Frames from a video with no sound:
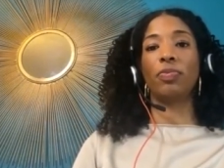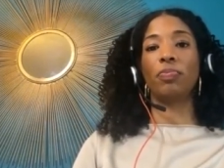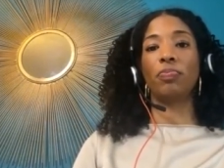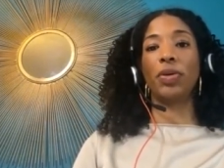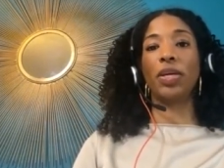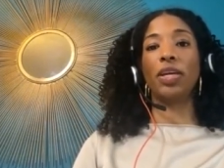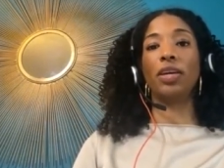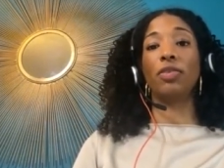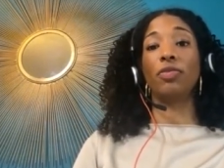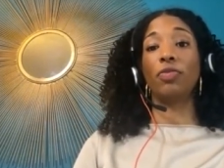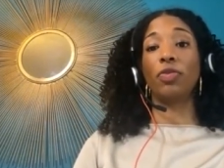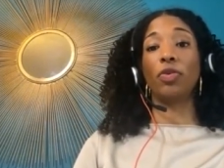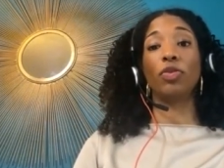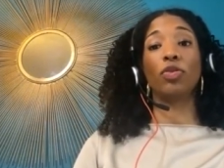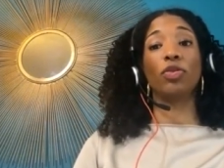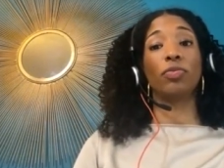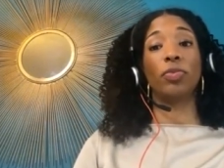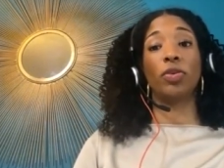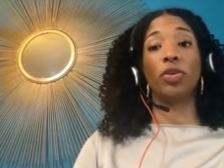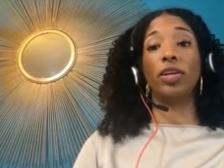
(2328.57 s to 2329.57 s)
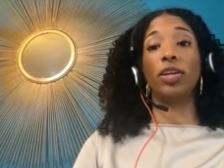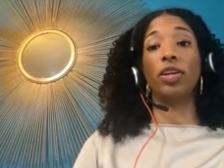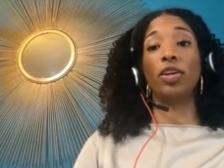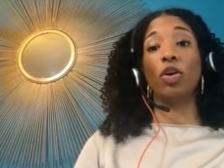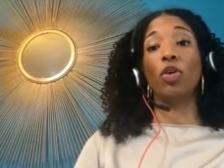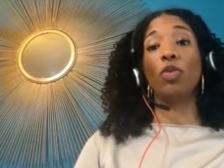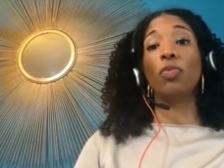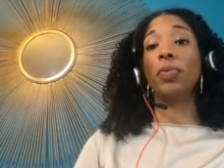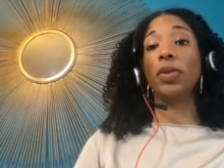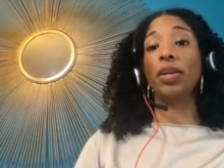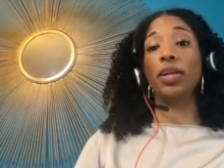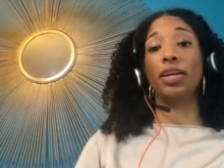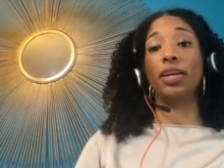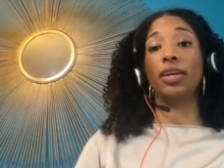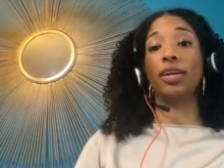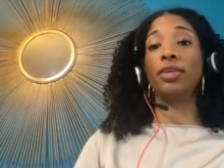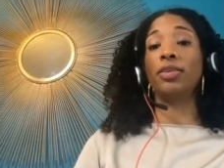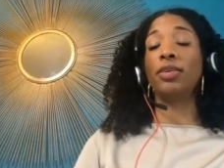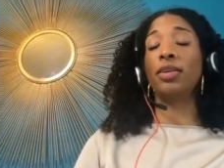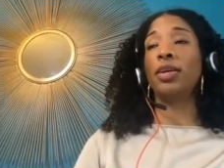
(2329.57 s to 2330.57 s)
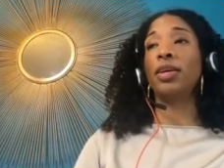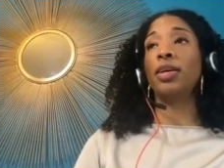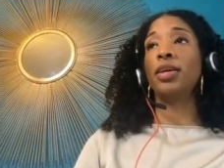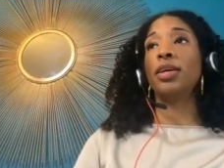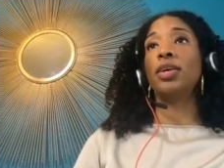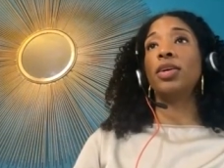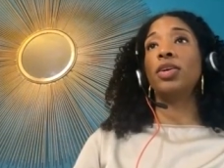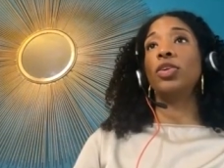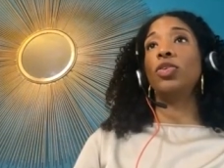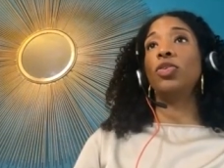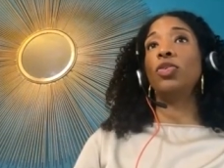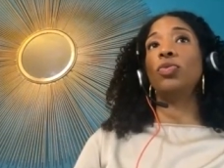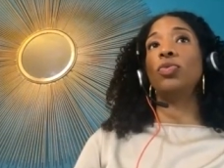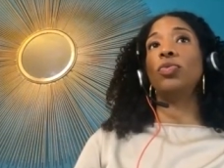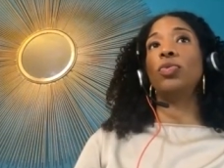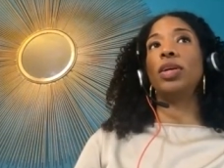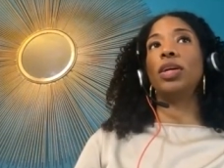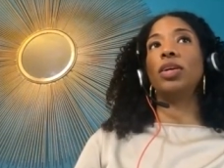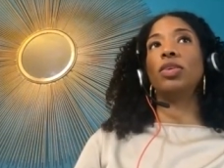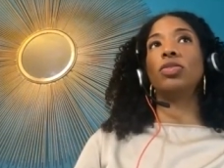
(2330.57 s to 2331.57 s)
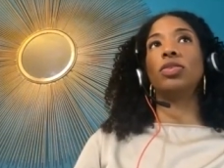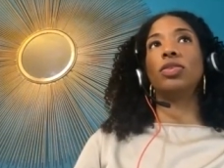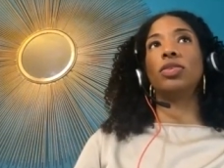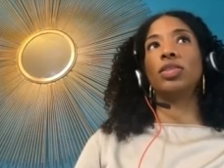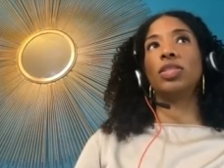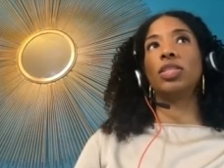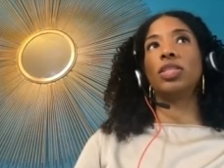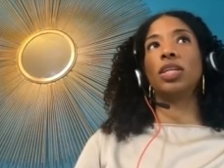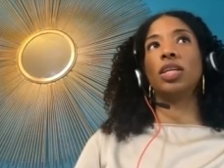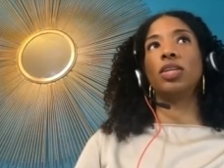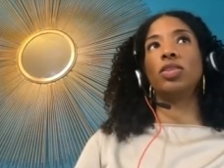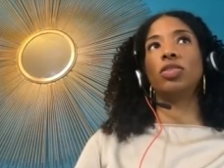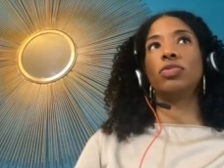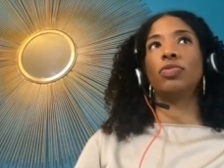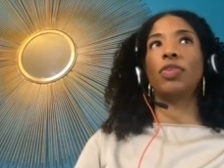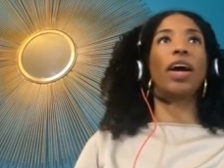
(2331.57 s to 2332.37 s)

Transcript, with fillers: being vulnerable and open again you get to this stage of